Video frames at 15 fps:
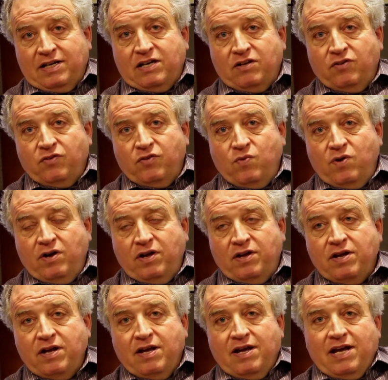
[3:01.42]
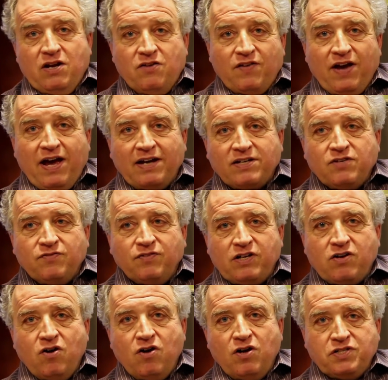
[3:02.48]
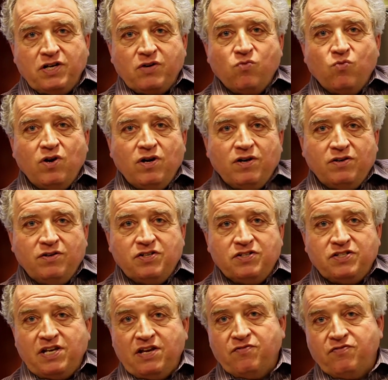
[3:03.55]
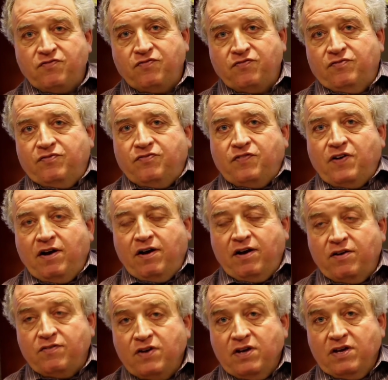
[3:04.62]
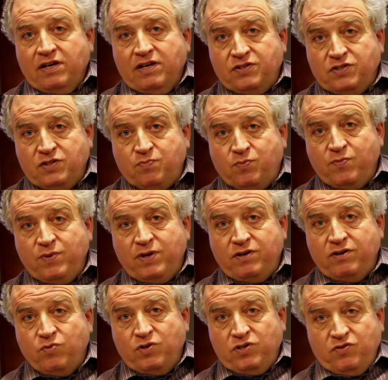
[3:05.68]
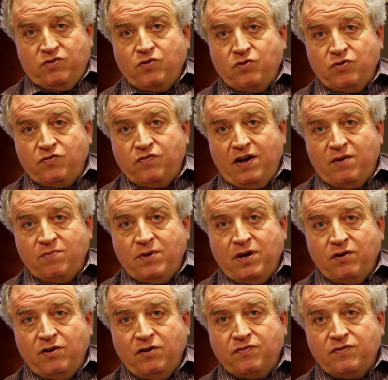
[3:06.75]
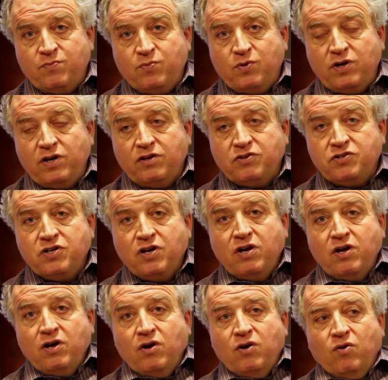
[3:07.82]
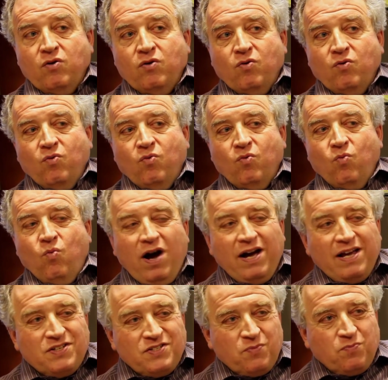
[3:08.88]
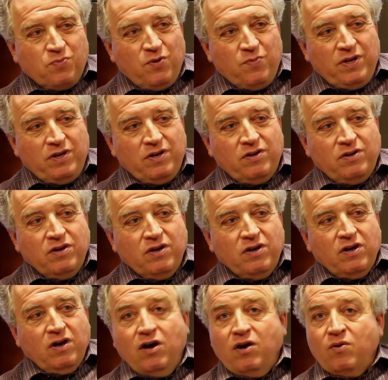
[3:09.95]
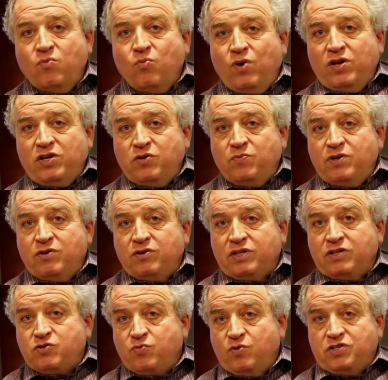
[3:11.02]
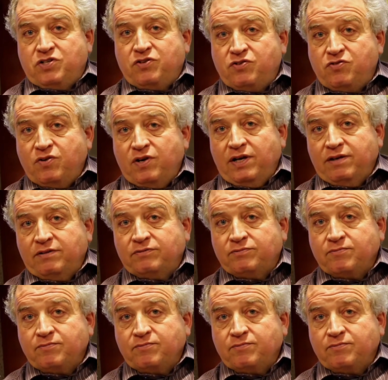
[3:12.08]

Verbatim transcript: kill the one. And if actively causing one to save five isn't permitted when you throw the fat man off the bridge, why is it permitted um, when you merely switch the train?